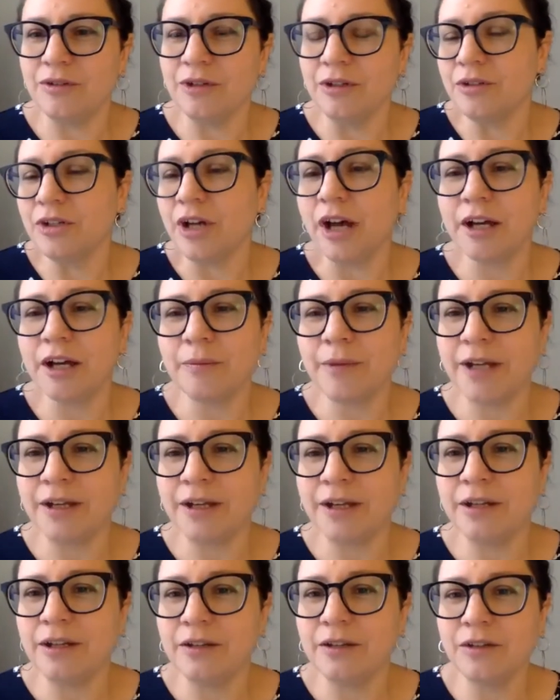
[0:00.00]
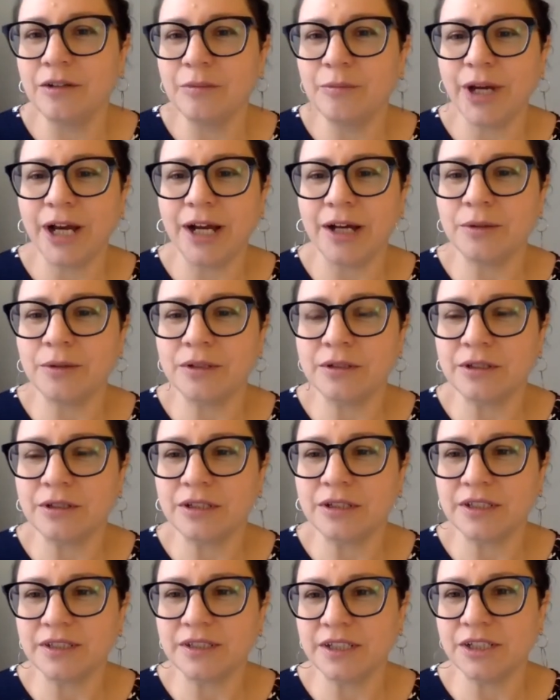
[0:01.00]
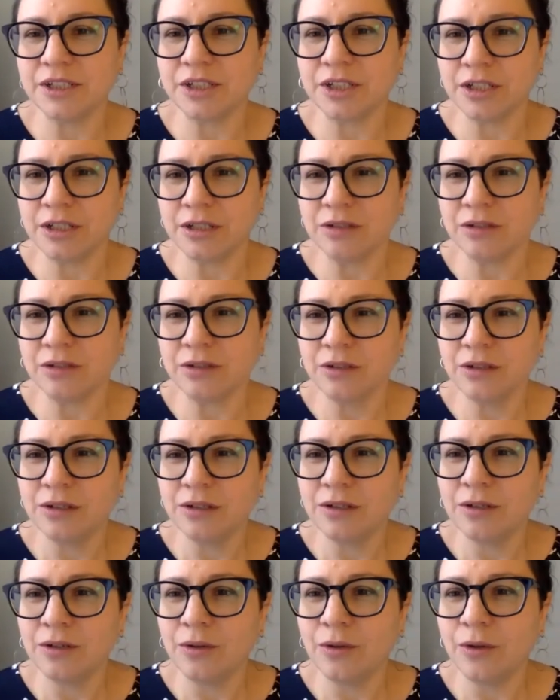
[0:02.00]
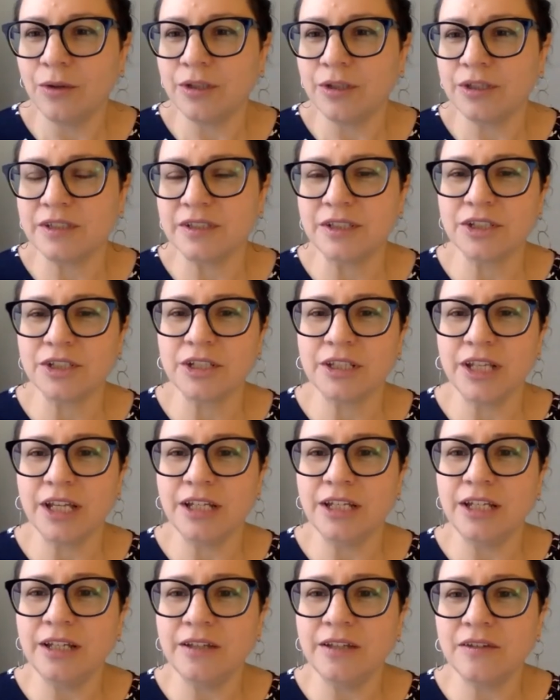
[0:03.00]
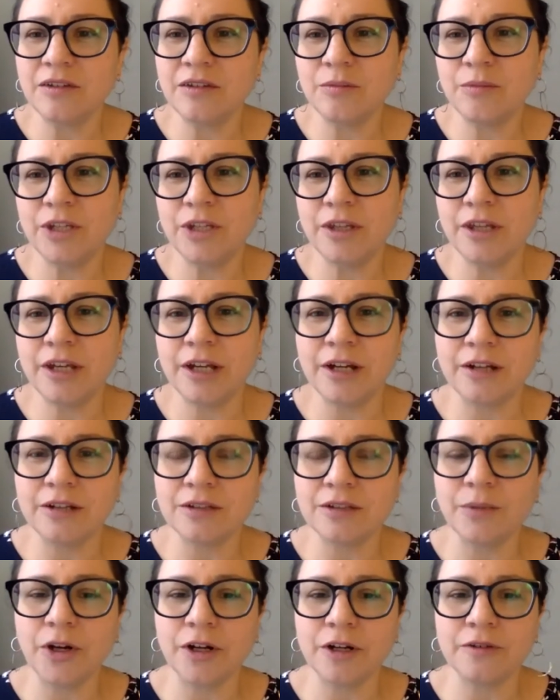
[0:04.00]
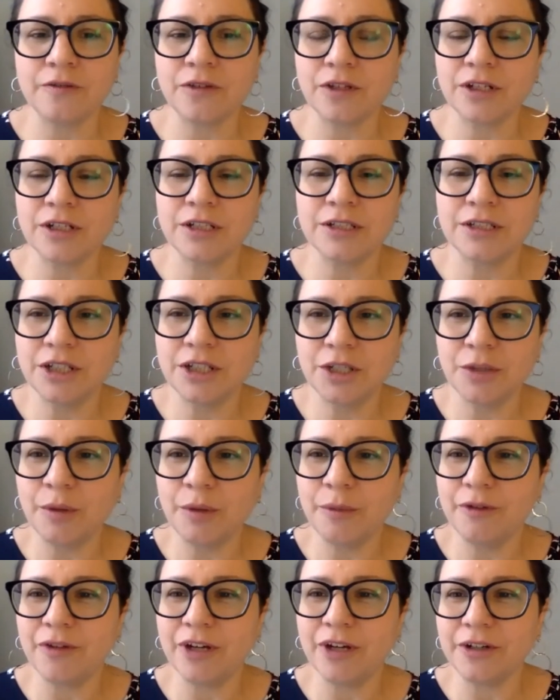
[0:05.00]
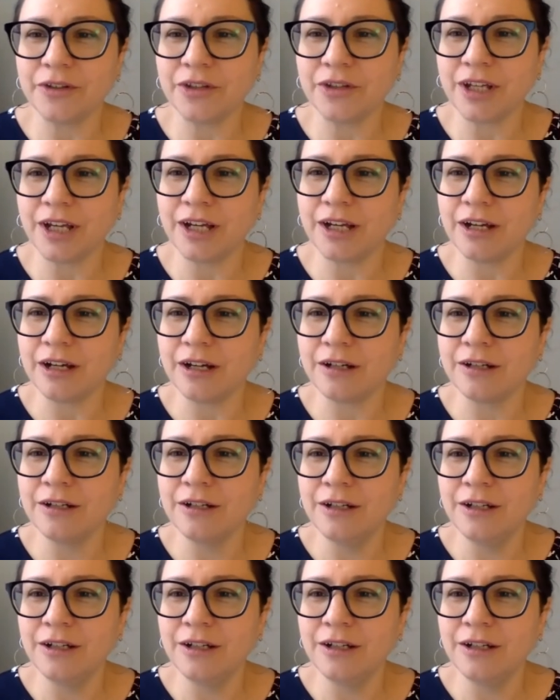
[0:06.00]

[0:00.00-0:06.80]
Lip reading: talk about it as an empowered decision, or a decision that needs to be there as part of the continuum of healthcare.